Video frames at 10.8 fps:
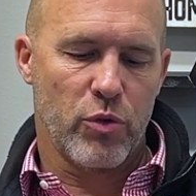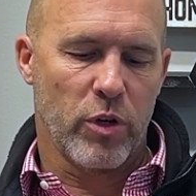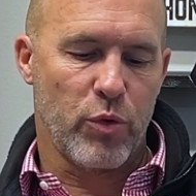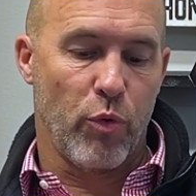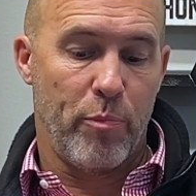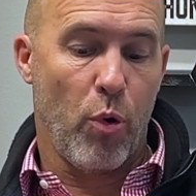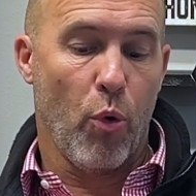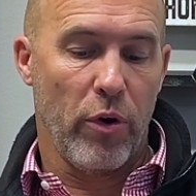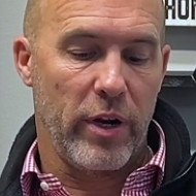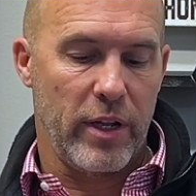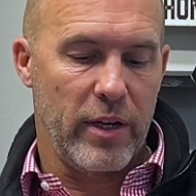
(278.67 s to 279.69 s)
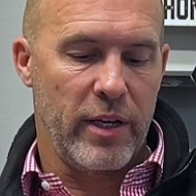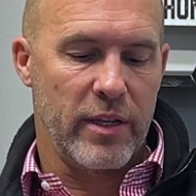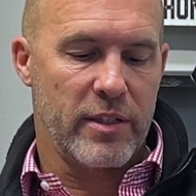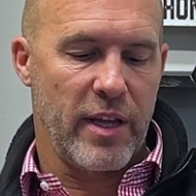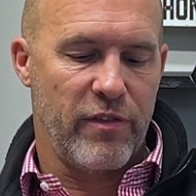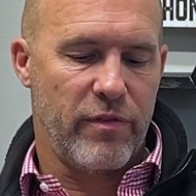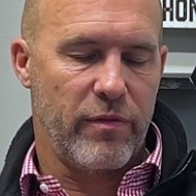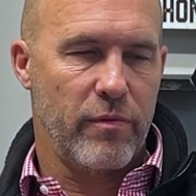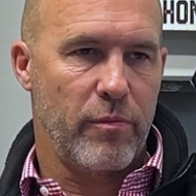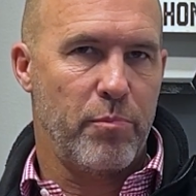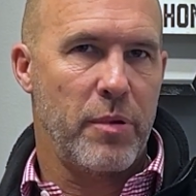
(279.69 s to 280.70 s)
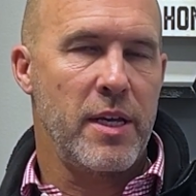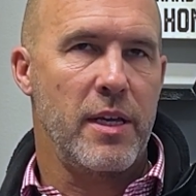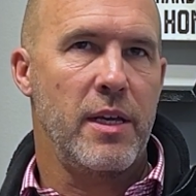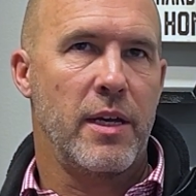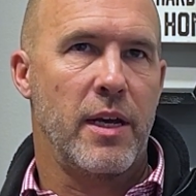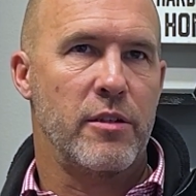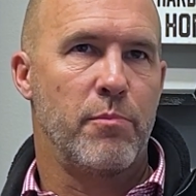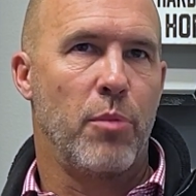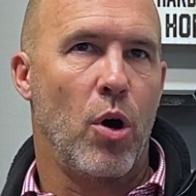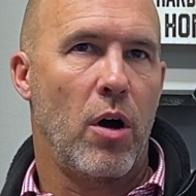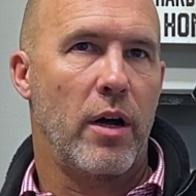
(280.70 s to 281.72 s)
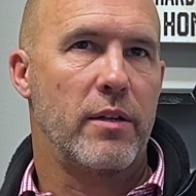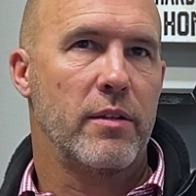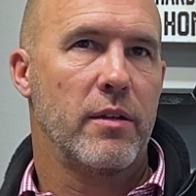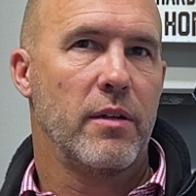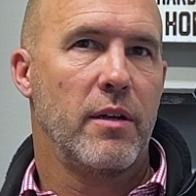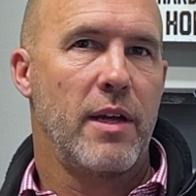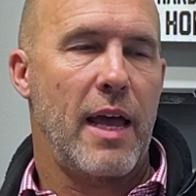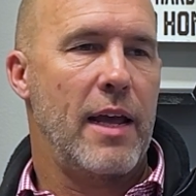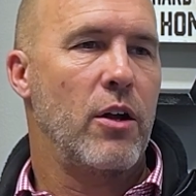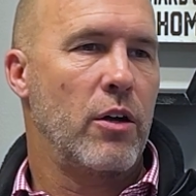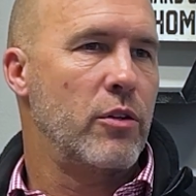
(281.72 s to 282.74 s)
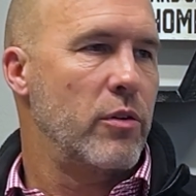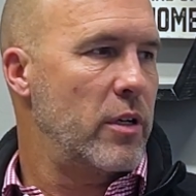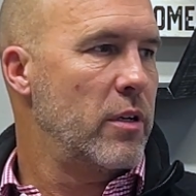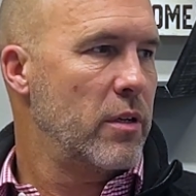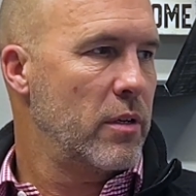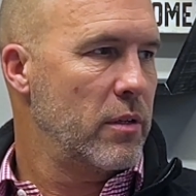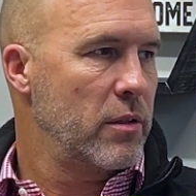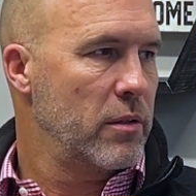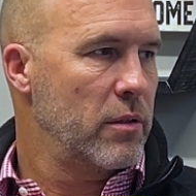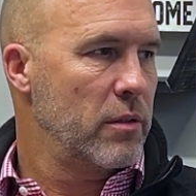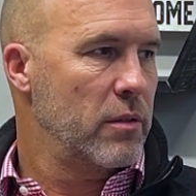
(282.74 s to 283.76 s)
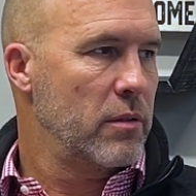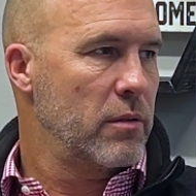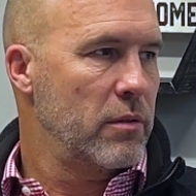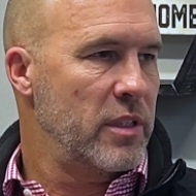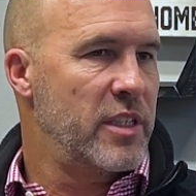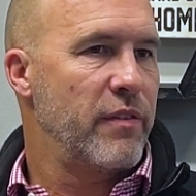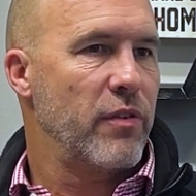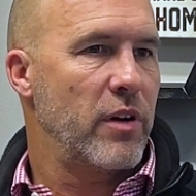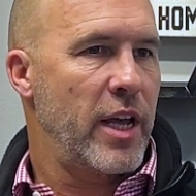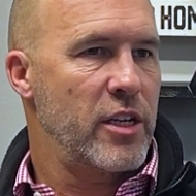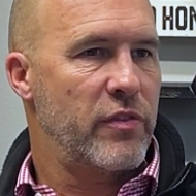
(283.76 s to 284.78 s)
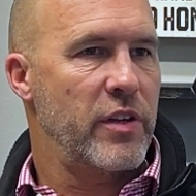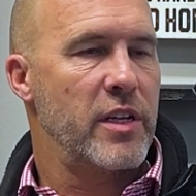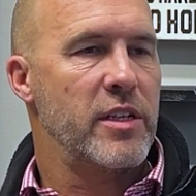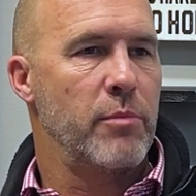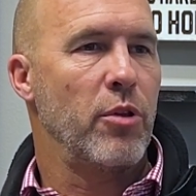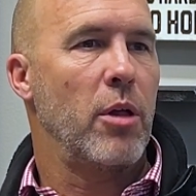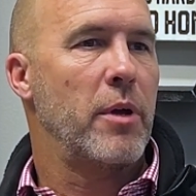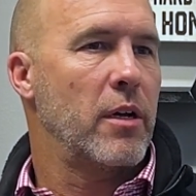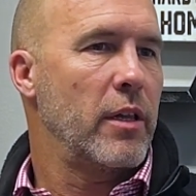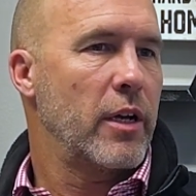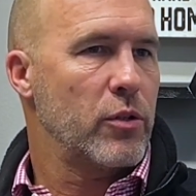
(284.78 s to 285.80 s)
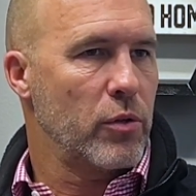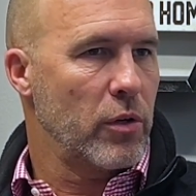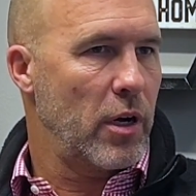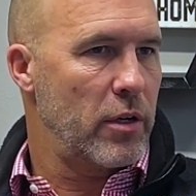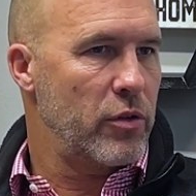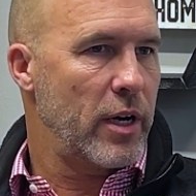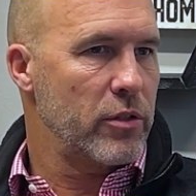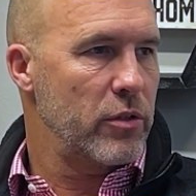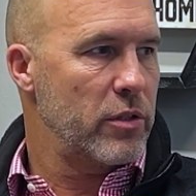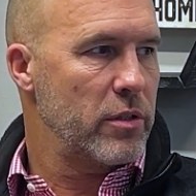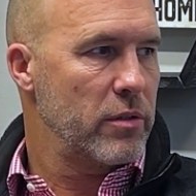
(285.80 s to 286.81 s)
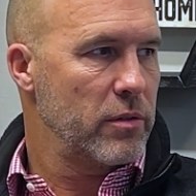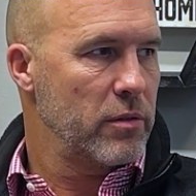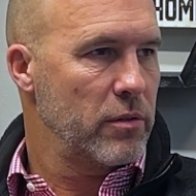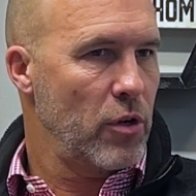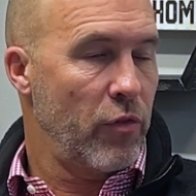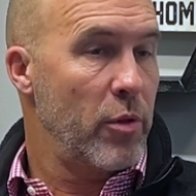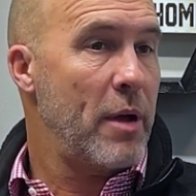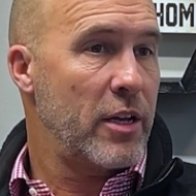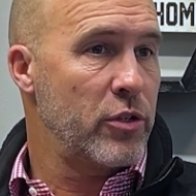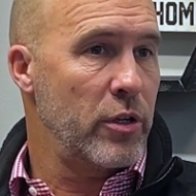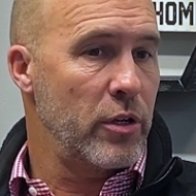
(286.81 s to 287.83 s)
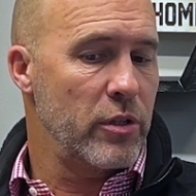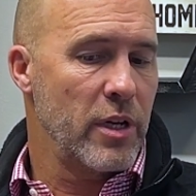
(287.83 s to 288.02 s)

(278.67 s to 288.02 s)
what's reported is PE has bought 800 different HVAC, plumbing, and electrical contractors over the past 2 years.